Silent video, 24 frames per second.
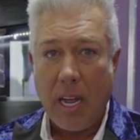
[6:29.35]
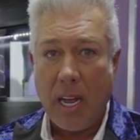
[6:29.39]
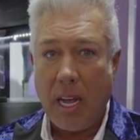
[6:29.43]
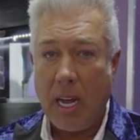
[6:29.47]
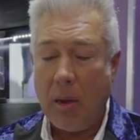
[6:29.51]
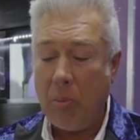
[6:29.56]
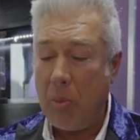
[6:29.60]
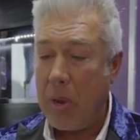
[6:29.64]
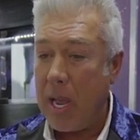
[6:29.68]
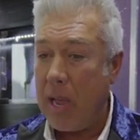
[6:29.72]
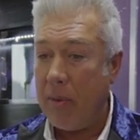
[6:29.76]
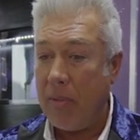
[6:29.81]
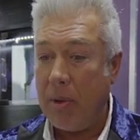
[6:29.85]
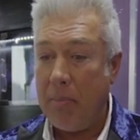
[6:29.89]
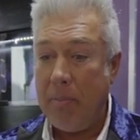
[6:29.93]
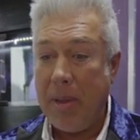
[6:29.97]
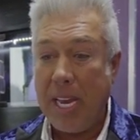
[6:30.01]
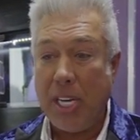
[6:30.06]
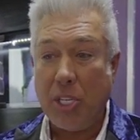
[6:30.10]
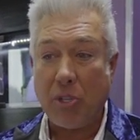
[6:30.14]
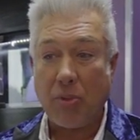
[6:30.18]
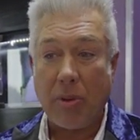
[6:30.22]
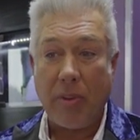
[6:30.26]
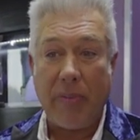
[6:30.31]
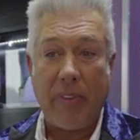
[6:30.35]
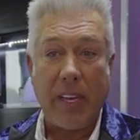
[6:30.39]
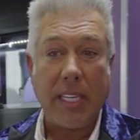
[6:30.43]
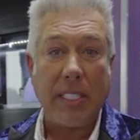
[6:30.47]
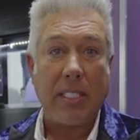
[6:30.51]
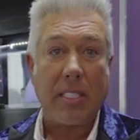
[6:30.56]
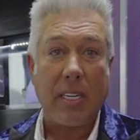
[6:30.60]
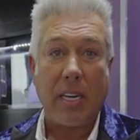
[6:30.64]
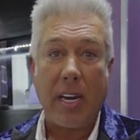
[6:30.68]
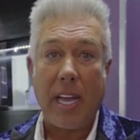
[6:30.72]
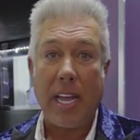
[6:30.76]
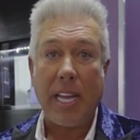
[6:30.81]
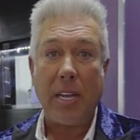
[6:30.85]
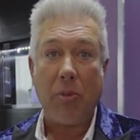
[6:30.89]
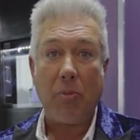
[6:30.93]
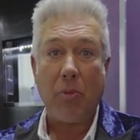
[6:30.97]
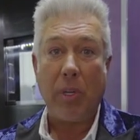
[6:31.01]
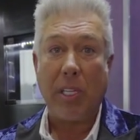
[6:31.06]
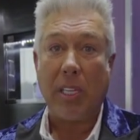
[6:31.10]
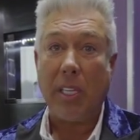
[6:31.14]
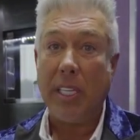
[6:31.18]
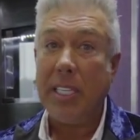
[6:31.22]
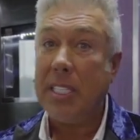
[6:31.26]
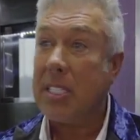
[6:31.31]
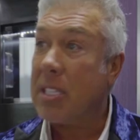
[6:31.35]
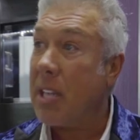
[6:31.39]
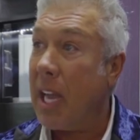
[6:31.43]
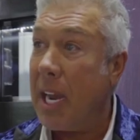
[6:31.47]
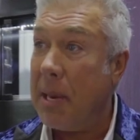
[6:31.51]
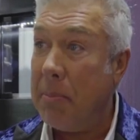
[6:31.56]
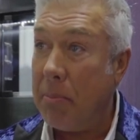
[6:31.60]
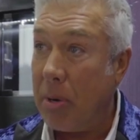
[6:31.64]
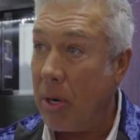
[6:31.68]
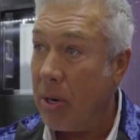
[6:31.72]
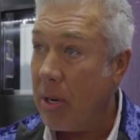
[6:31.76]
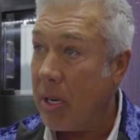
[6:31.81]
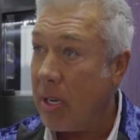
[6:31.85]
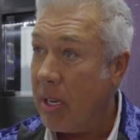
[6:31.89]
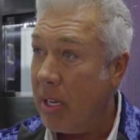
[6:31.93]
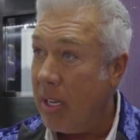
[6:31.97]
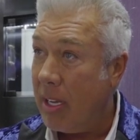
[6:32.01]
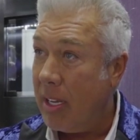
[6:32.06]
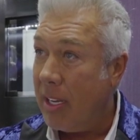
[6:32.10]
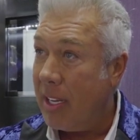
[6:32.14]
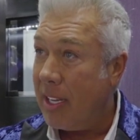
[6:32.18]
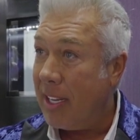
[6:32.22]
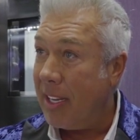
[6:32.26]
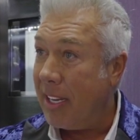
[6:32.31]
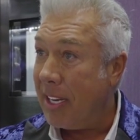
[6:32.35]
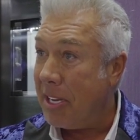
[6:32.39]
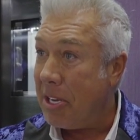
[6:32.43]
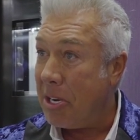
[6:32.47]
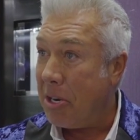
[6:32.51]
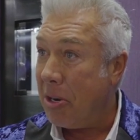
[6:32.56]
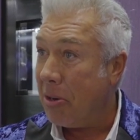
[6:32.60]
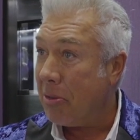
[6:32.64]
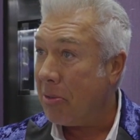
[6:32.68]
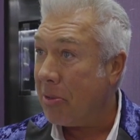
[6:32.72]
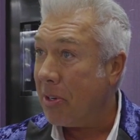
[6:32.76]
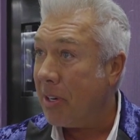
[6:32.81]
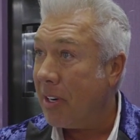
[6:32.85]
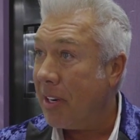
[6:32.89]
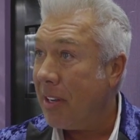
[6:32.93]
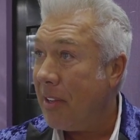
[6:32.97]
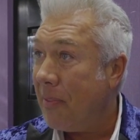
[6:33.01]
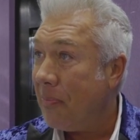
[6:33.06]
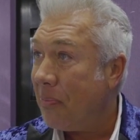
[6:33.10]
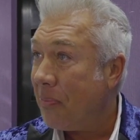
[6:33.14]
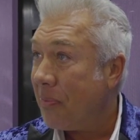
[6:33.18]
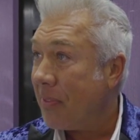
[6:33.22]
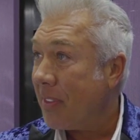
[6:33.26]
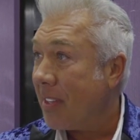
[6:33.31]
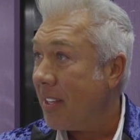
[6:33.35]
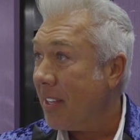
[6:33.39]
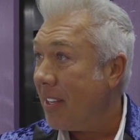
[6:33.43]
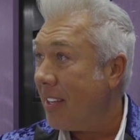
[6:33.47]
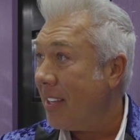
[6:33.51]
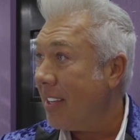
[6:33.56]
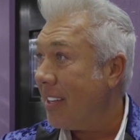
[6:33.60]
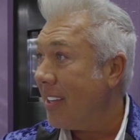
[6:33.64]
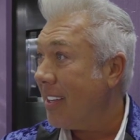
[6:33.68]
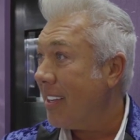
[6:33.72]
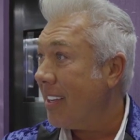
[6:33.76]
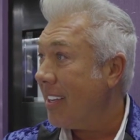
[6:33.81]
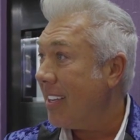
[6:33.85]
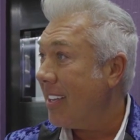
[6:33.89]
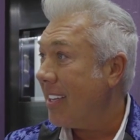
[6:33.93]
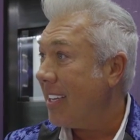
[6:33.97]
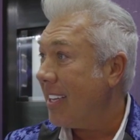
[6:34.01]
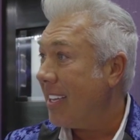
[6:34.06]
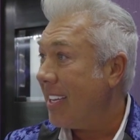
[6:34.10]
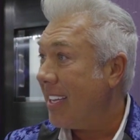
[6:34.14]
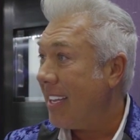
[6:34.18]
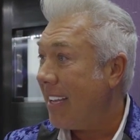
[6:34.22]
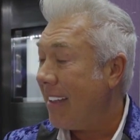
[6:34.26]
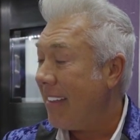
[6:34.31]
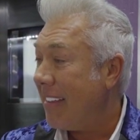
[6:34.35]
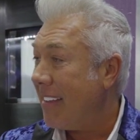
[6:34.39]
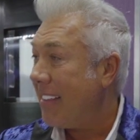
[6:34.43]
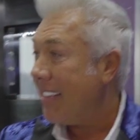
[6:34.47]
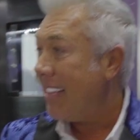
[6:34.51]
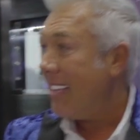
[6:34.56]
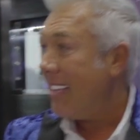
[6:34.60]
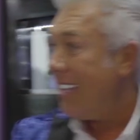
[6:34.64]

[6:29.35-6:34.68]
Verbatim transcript: Um, we have a major event tonight with Leigh Steinberg. Uh, you, you know, just said a name. So now we there want to